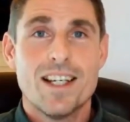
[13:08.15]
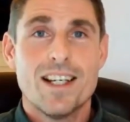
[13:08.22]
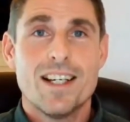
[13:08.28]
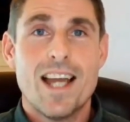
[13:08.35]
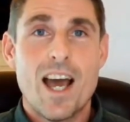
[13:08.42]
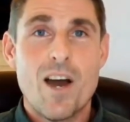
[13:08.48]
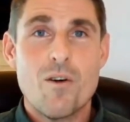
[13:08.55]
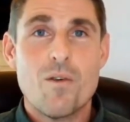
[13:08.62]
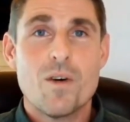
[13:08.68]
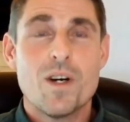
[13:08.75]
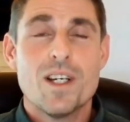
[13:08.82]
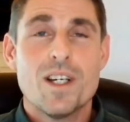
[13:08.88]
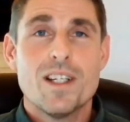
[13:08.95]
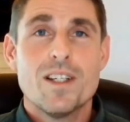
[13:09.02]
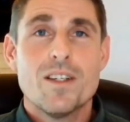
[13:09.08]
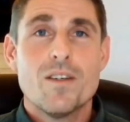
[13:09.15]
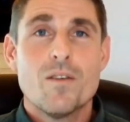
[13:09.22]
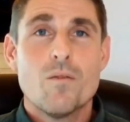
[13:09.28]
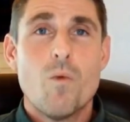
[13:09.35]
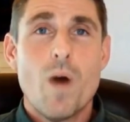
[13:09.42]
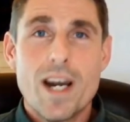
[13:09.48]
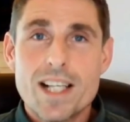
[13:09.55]
Now,
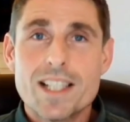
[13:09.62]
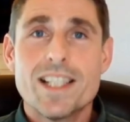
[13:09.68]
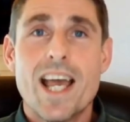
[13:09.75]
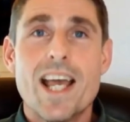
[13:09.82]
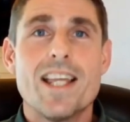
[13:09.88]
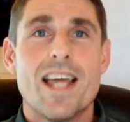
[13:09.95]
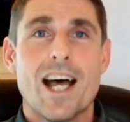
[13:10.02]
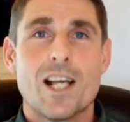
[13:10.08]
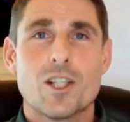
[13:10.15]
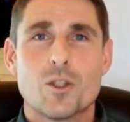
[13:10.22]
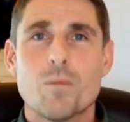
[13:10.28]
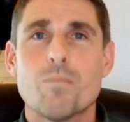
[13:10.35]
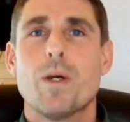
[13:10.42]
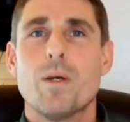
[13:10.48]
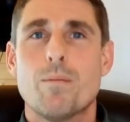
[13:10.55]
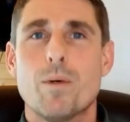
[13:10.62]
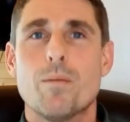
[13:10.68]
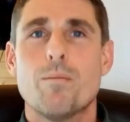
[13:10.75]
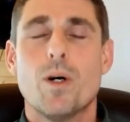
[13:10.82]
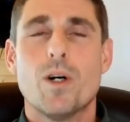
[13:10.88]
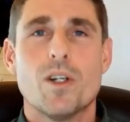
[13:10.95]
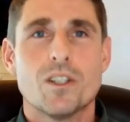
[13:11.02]
when I say that, some people
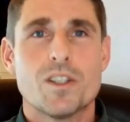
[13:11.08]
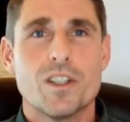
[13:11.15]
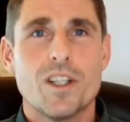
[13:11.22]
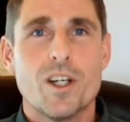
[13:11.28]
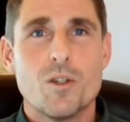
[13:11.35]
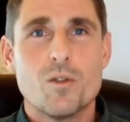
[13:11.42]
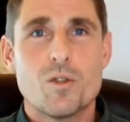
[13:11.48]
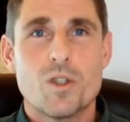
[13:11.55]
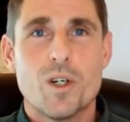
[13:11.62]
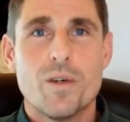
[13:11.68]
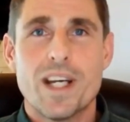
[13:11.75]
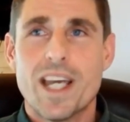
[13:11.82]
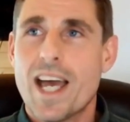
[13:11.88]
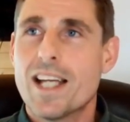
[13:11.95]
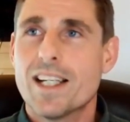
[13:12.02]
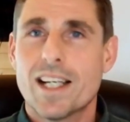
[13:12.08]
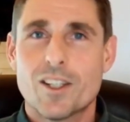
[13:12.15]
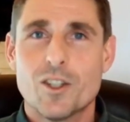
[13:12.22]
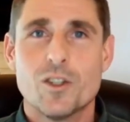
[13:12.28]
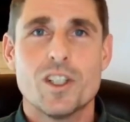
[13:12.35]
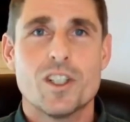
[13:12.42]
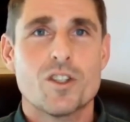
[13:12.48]
pause and go, Drew, again, I
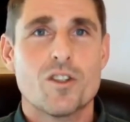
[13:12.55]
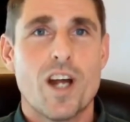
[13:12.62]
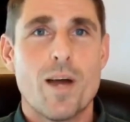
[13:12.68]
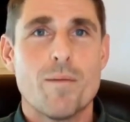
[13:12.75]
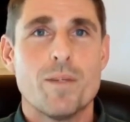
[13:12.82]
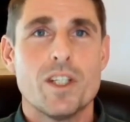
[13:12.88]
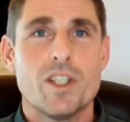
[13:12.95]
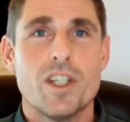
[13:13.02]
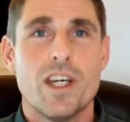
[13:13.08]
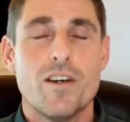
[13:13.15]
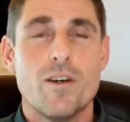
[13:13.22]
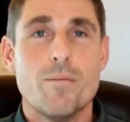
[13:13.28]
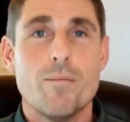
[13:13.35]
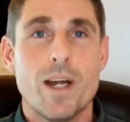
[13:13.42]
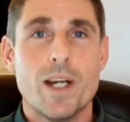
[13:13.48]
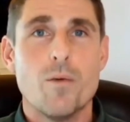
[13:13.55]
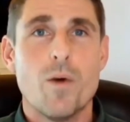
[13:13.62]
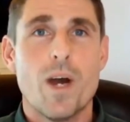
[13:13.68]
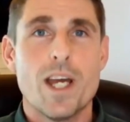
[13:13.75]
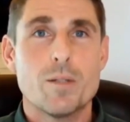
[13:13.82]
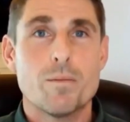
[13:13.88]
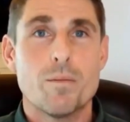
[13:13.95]
could describe this year in many ways,